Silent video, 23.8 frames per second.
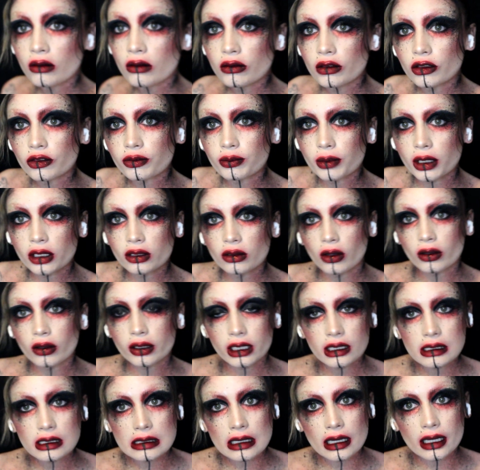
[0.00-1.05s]
with my
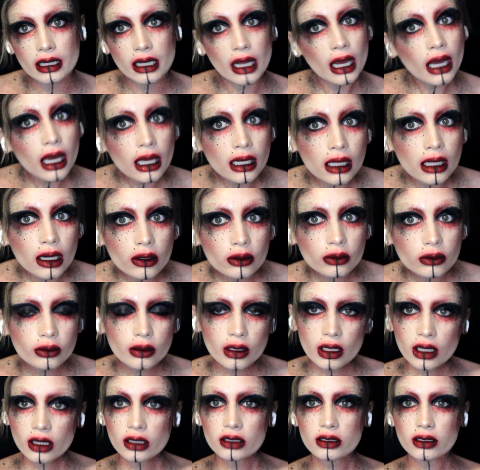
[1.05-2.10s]
doggy saying hello.
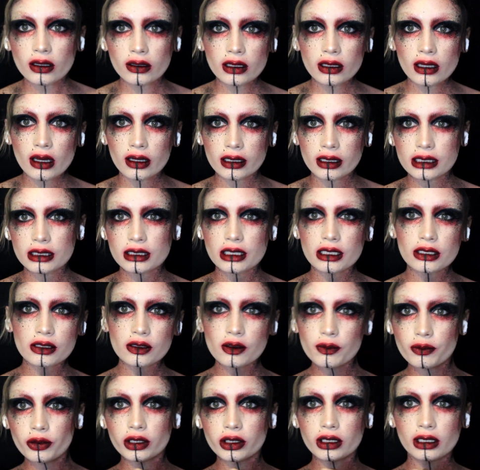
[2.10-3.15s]
So yes, just
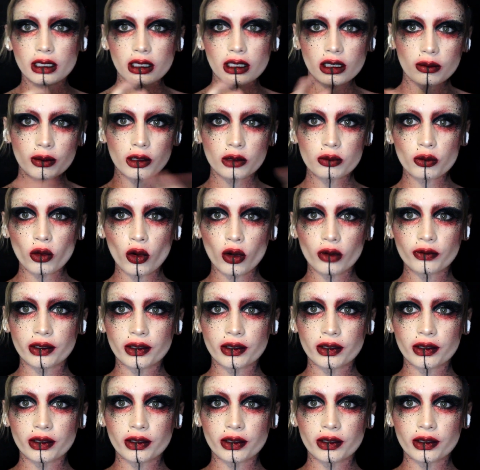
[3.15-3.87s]
to bring a little bit more